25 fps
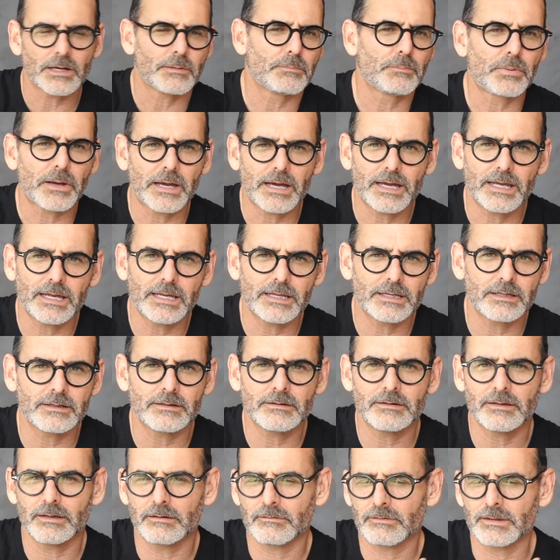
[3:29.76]

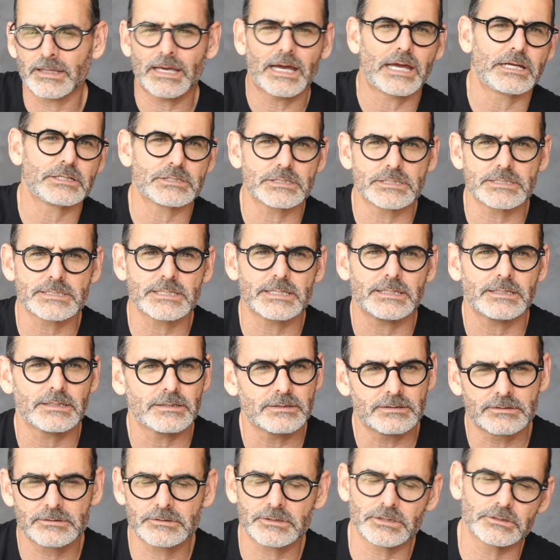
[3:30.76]
paying the agency
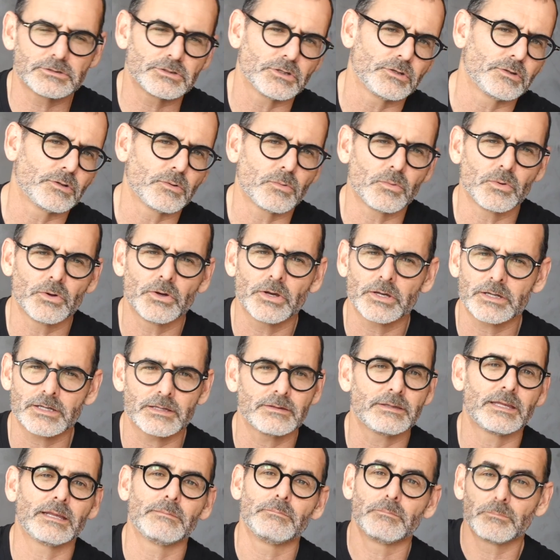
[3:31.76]
to do the work
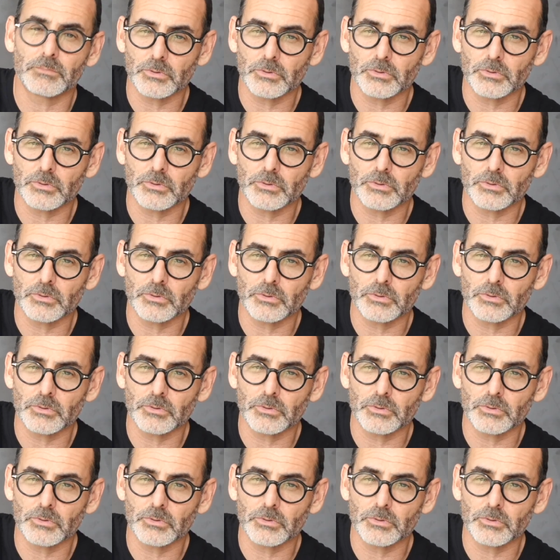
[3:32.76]
and then